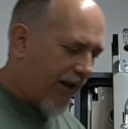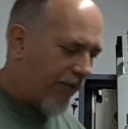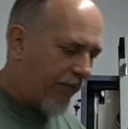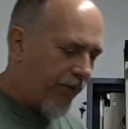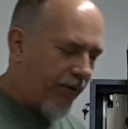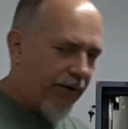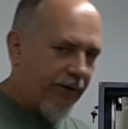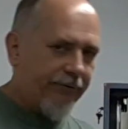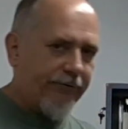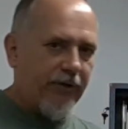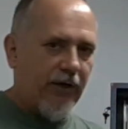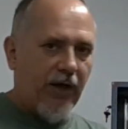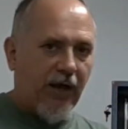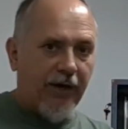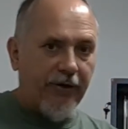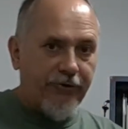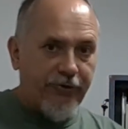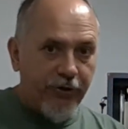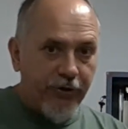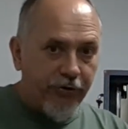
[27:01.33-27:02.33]
that when there's a
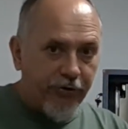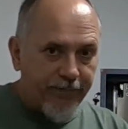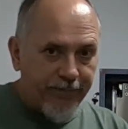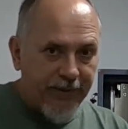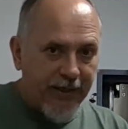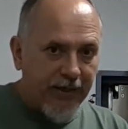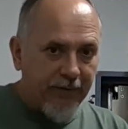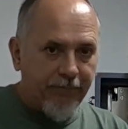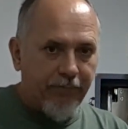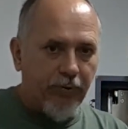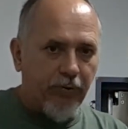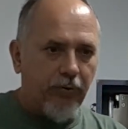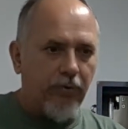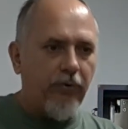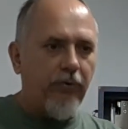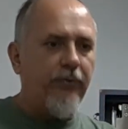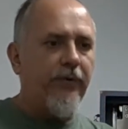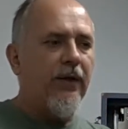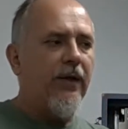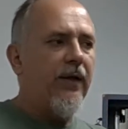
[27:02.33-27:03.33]
lot of juice being
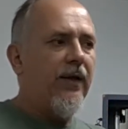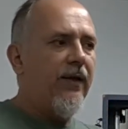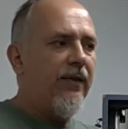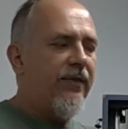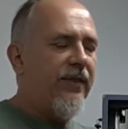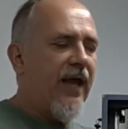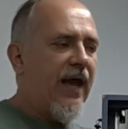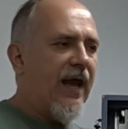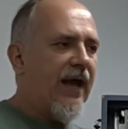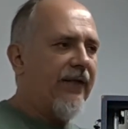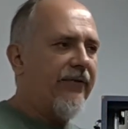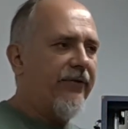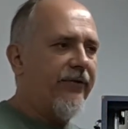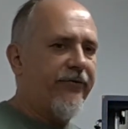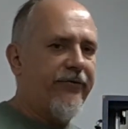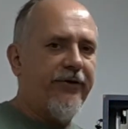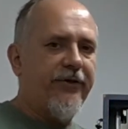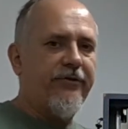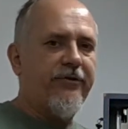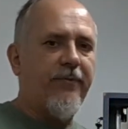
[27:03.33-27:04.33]
pulled, that the
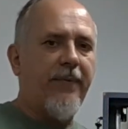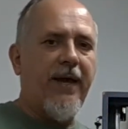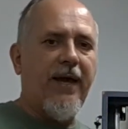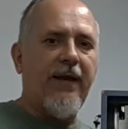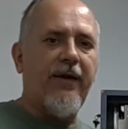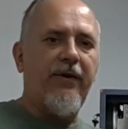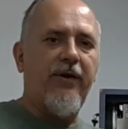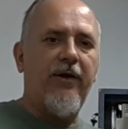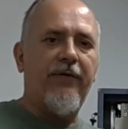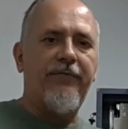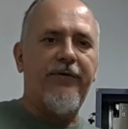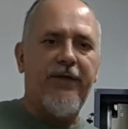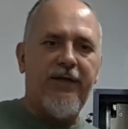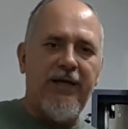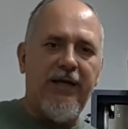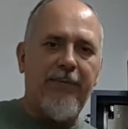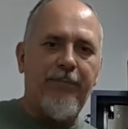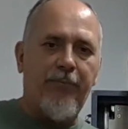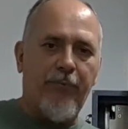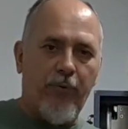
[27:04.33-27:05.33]
system had enough to
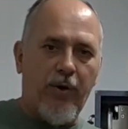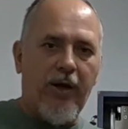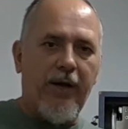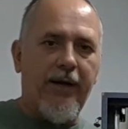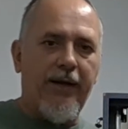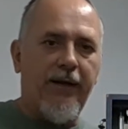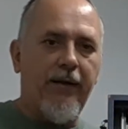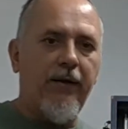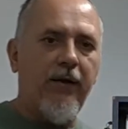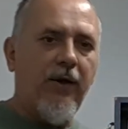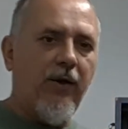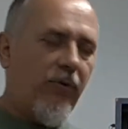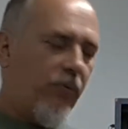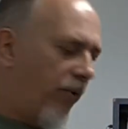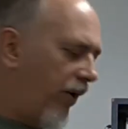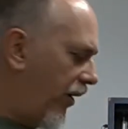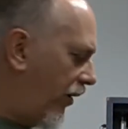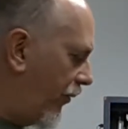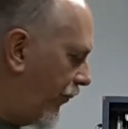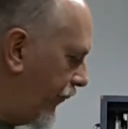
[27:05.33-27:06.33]
keep running.
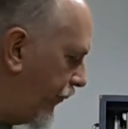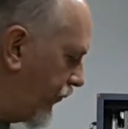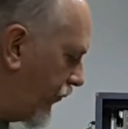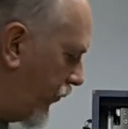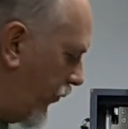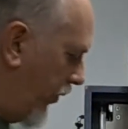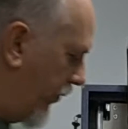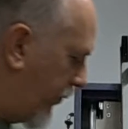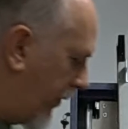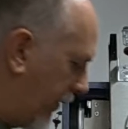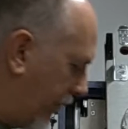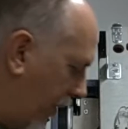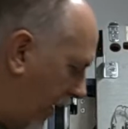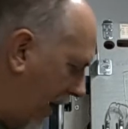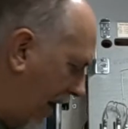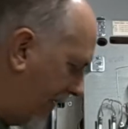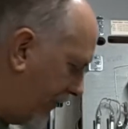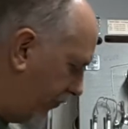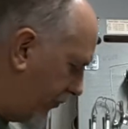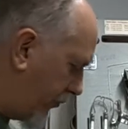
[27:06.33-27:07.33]
Well, when we were
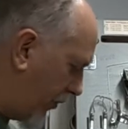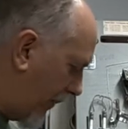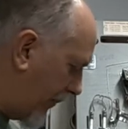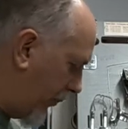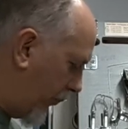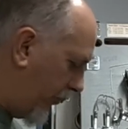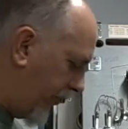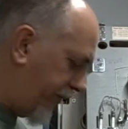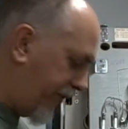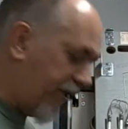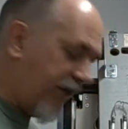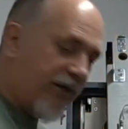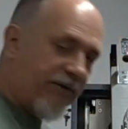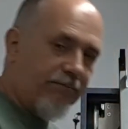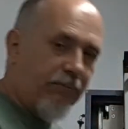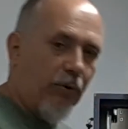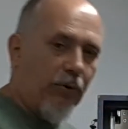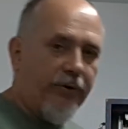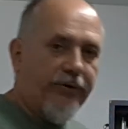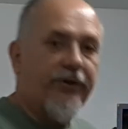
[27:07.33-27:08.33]
having trouble with
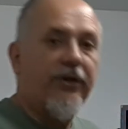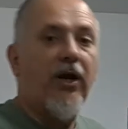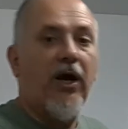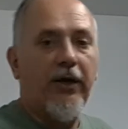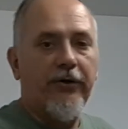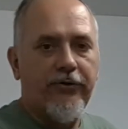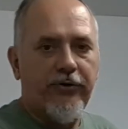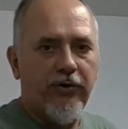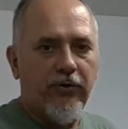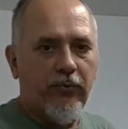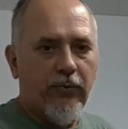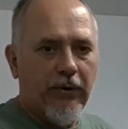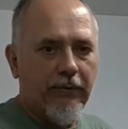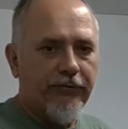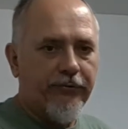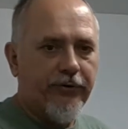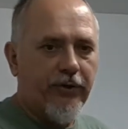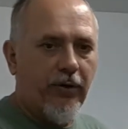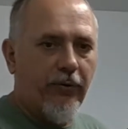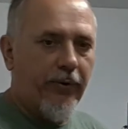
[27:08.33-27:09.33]
these boards and not sure
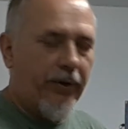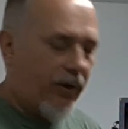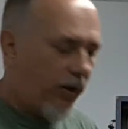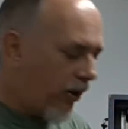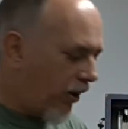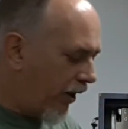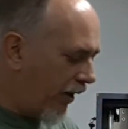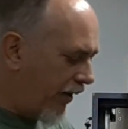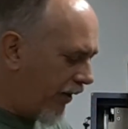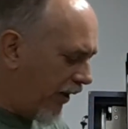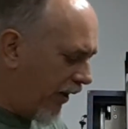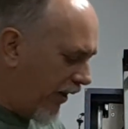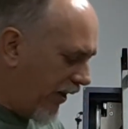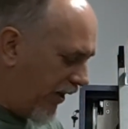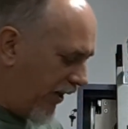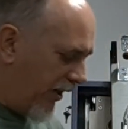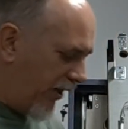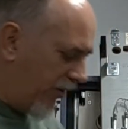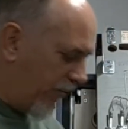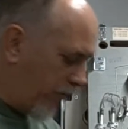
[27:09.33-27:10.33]
what was going on,
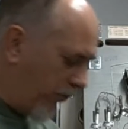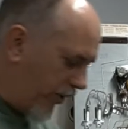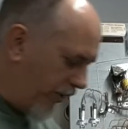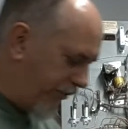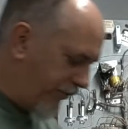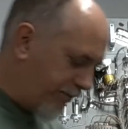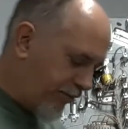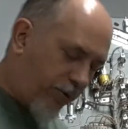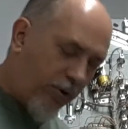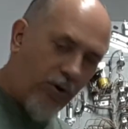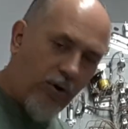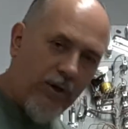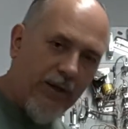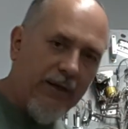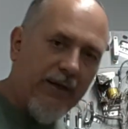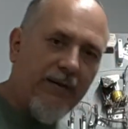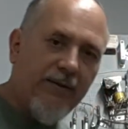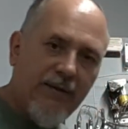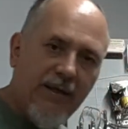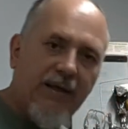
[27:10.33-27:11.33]
it was
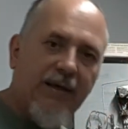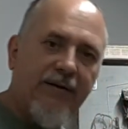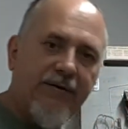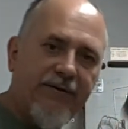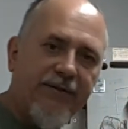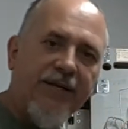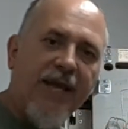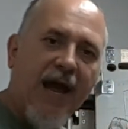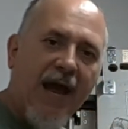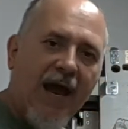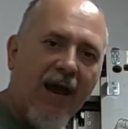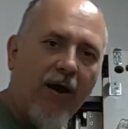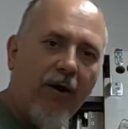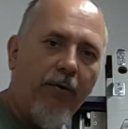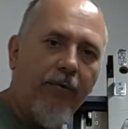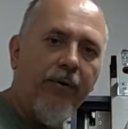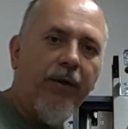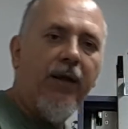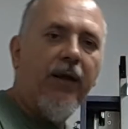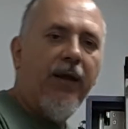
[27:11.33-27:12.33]
pulling these
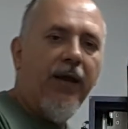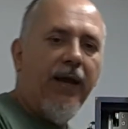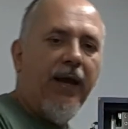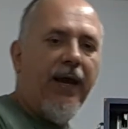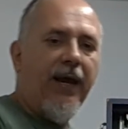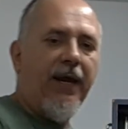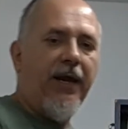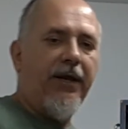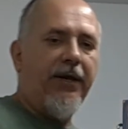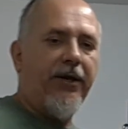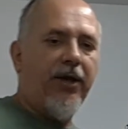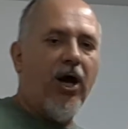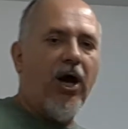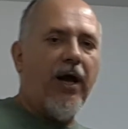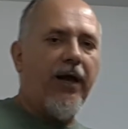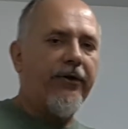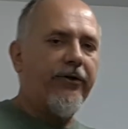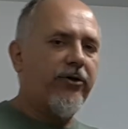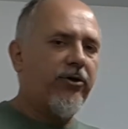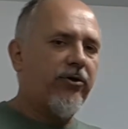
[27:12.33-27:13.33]
down and
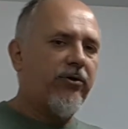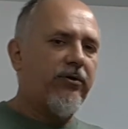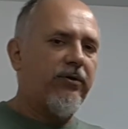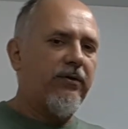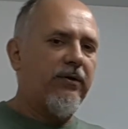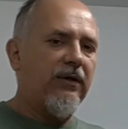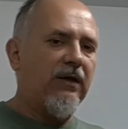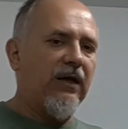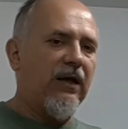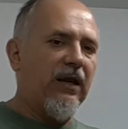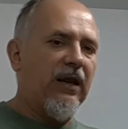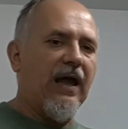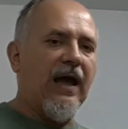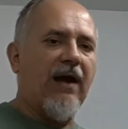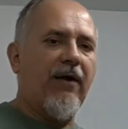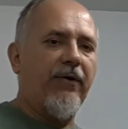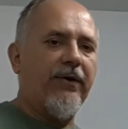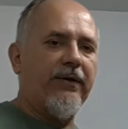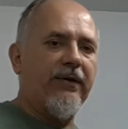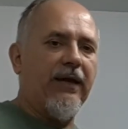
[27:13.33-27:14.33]
not
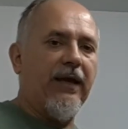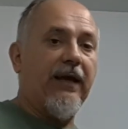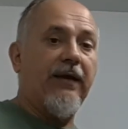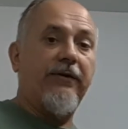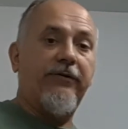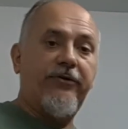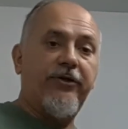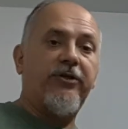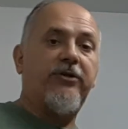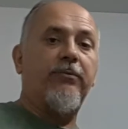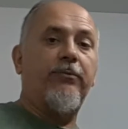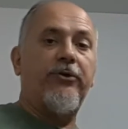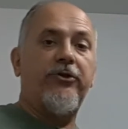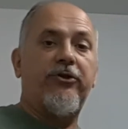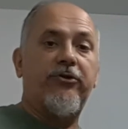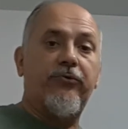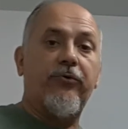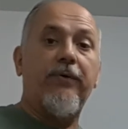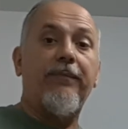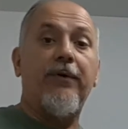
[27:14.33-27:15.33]
allowing, and the system would
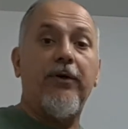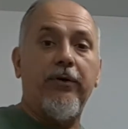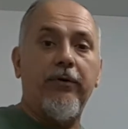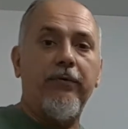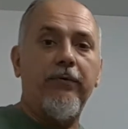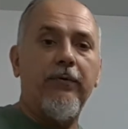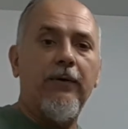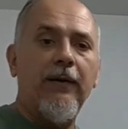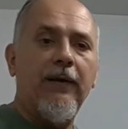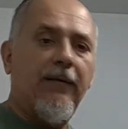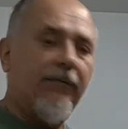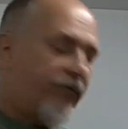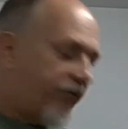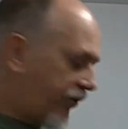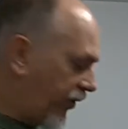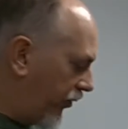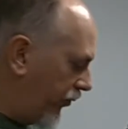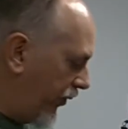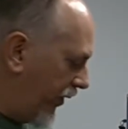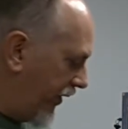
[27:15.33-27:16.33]
just reboot.
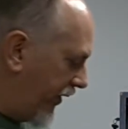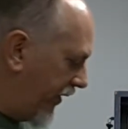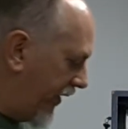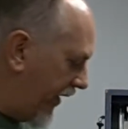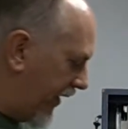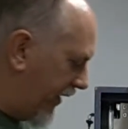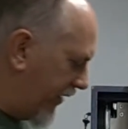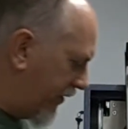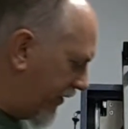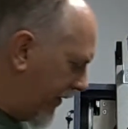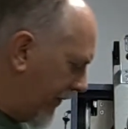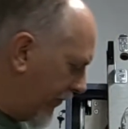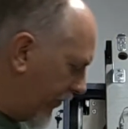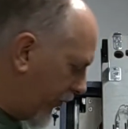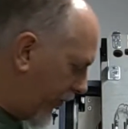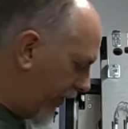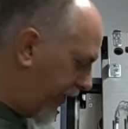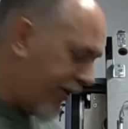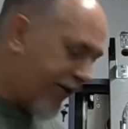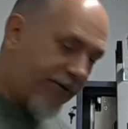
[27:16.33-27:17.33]
So when
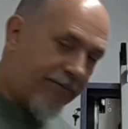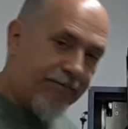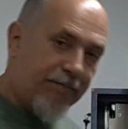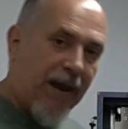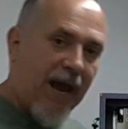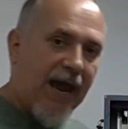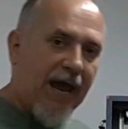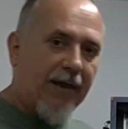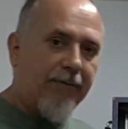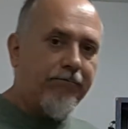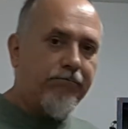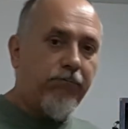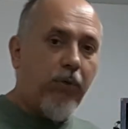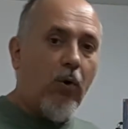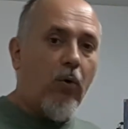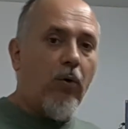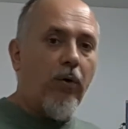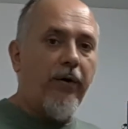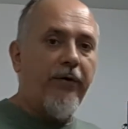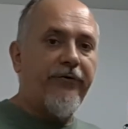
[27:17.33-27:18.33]
this bad
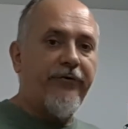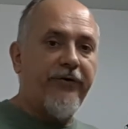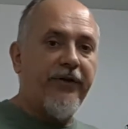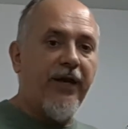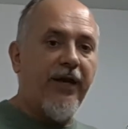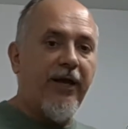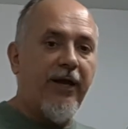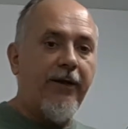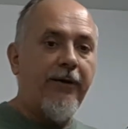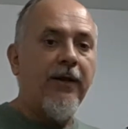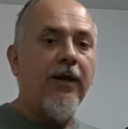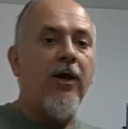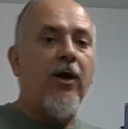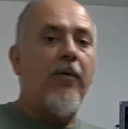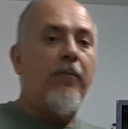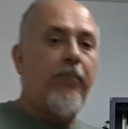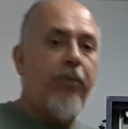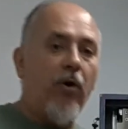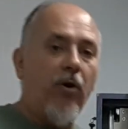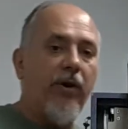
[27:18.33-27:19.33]
board said,
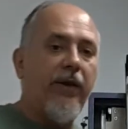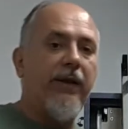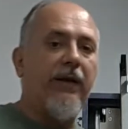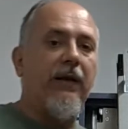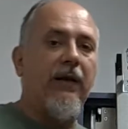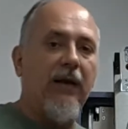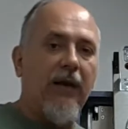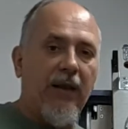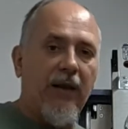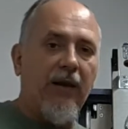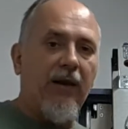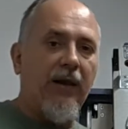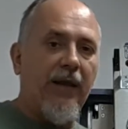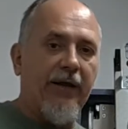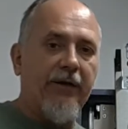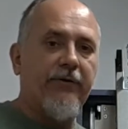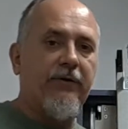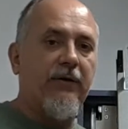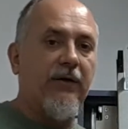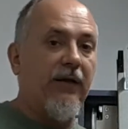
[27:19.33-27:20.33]
pull in a
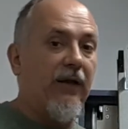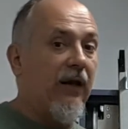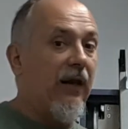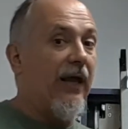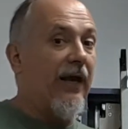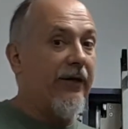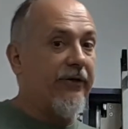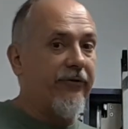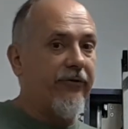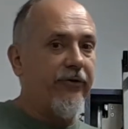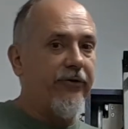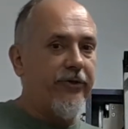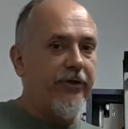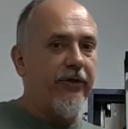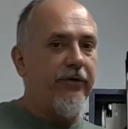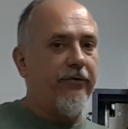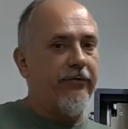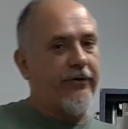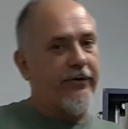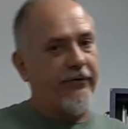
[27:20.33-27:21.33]
little extra
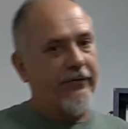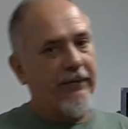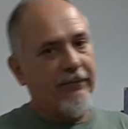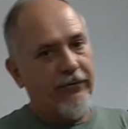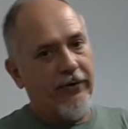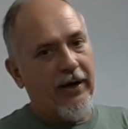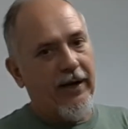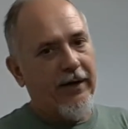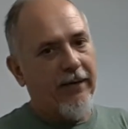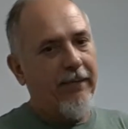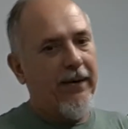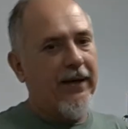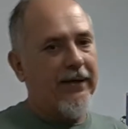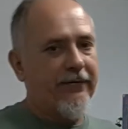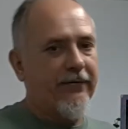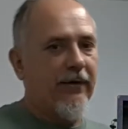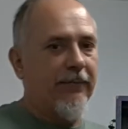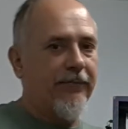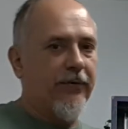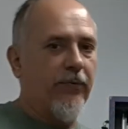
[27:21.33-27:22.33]
juice because I'm trying to
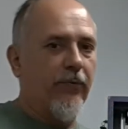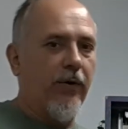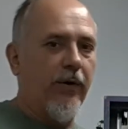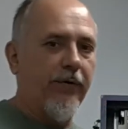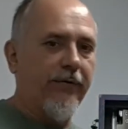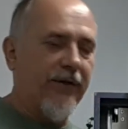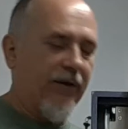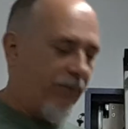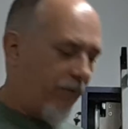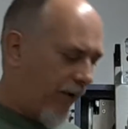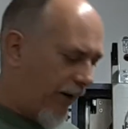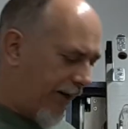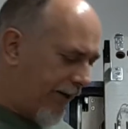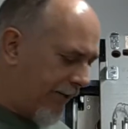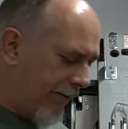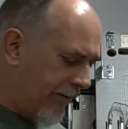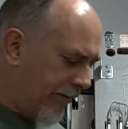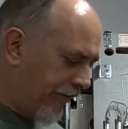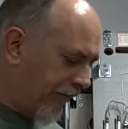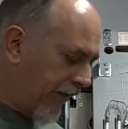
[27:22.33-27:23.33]
make something work that
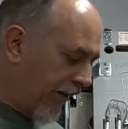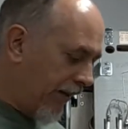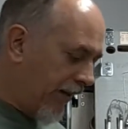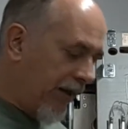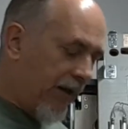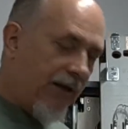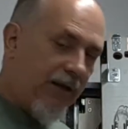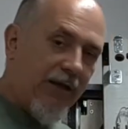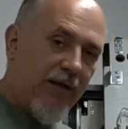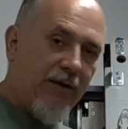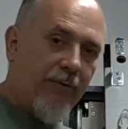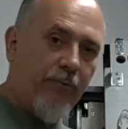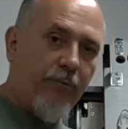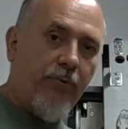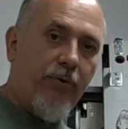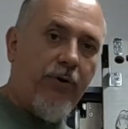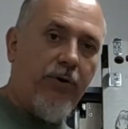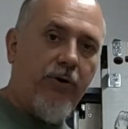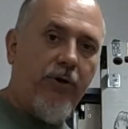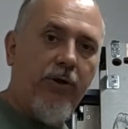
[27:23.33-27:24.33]
wasn't, it
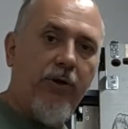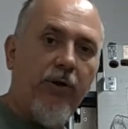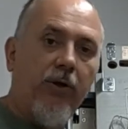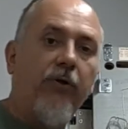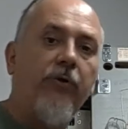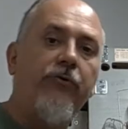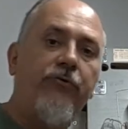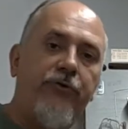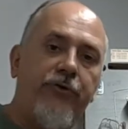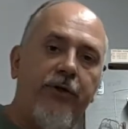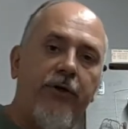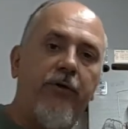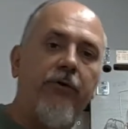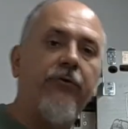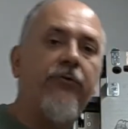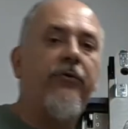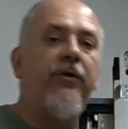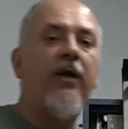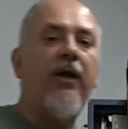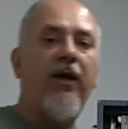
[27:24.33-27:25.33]
would lose
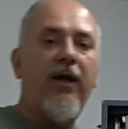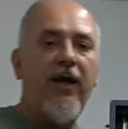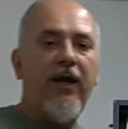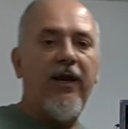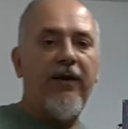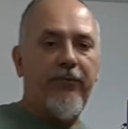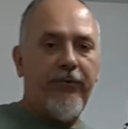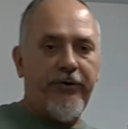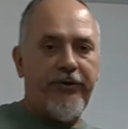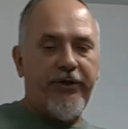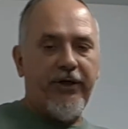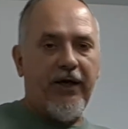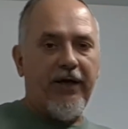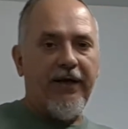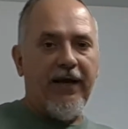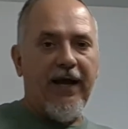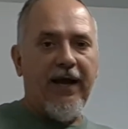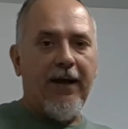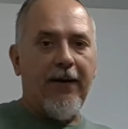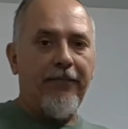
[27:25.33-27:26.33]
juice and it would
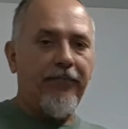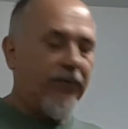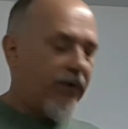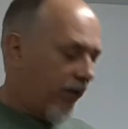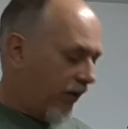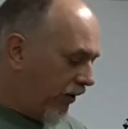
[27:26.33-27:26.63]
shut down.